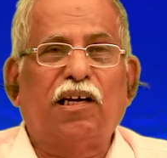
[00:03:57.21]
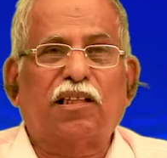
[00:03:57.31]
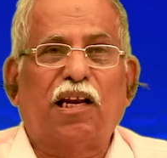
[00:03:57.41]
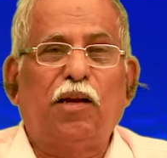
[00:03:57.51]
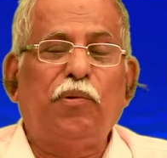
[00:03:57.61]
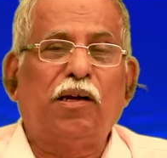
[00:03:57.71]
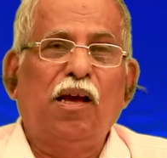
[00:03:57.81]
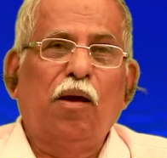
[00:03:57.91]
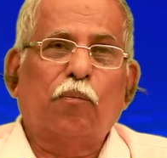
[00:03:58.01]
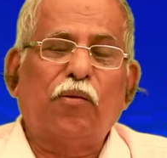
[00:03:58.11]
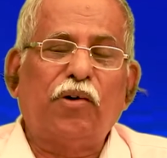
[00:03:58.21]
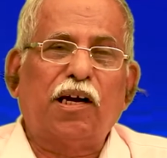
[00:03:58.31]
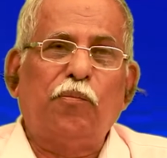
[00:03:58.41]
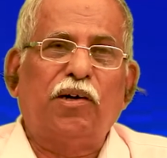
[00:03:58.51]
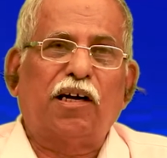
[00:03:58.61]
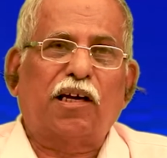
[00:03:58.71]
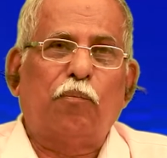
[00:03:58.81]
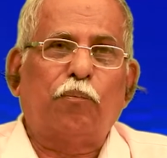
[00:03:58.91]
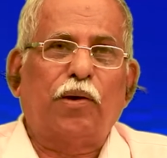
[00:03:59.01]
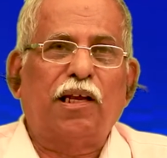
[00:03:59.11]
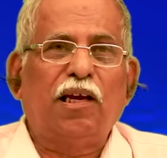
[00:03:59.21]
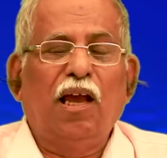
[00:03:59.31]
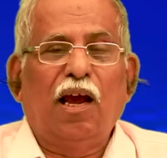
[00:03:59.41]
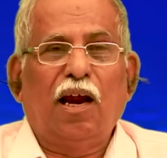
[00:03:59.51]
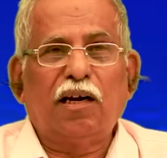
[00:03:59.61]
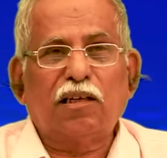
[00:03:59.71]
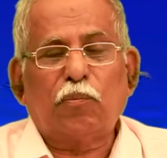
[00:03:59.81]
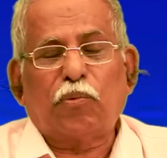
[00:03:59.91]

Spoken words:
it is a private limited company. Under the